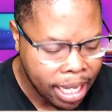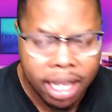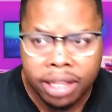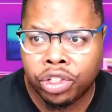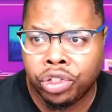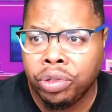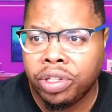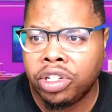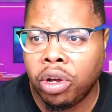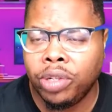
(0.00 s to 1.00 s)
The truth
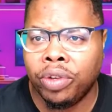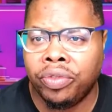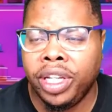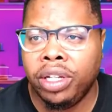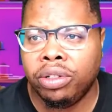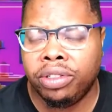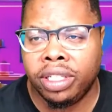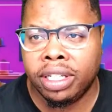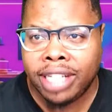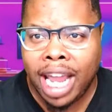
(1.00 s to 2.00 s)
is only revealed to
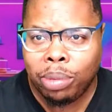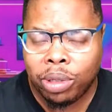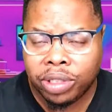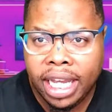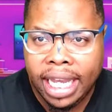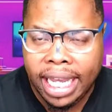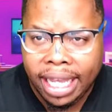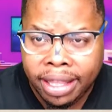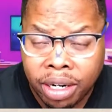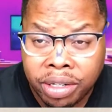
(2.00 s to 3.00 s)
disciples.
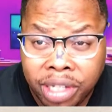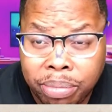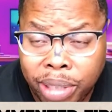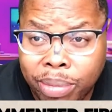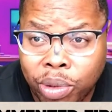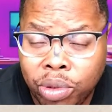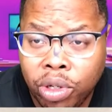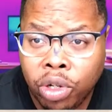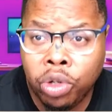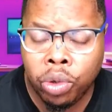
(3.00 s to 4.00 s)
There are some people
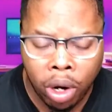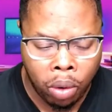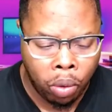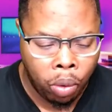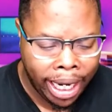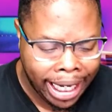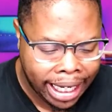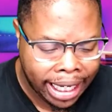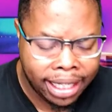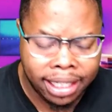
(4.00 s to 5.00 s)
who
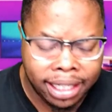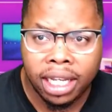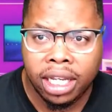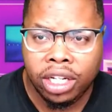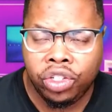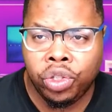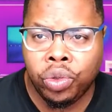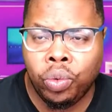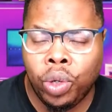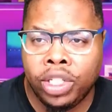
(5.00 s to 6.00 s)
awaken to
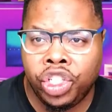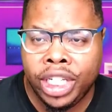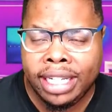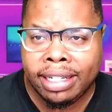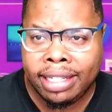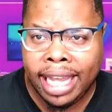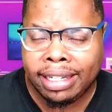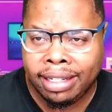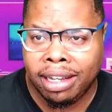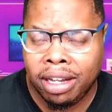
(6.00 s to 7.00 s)
what Jesus has
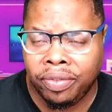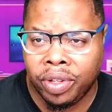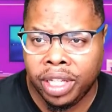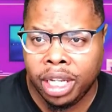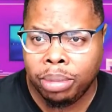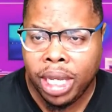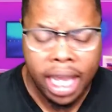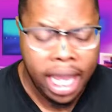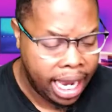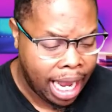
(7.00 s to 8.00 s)
done for them
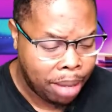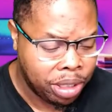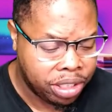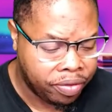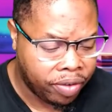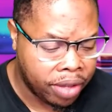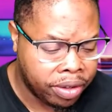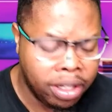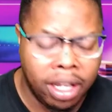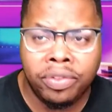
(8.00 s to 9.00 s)
and how much the Father
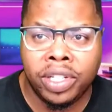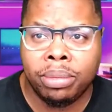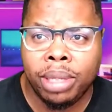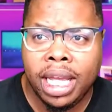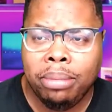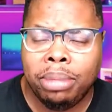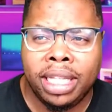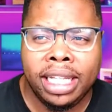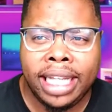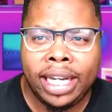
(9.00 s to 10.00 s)
loves them, but
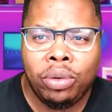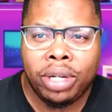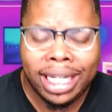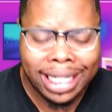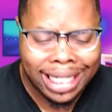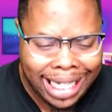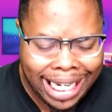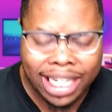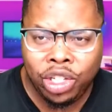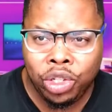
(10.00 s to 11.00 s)
then they don't
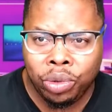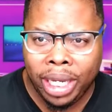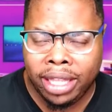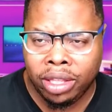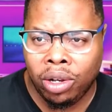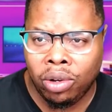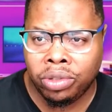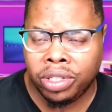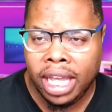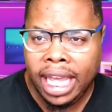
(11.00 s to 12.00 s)
continue in
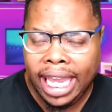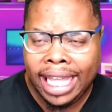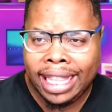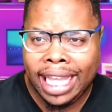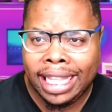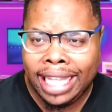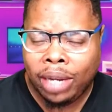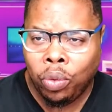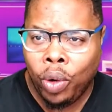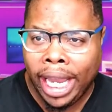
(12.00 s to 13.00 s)
those in in that
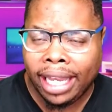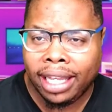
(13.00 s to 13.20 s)
way.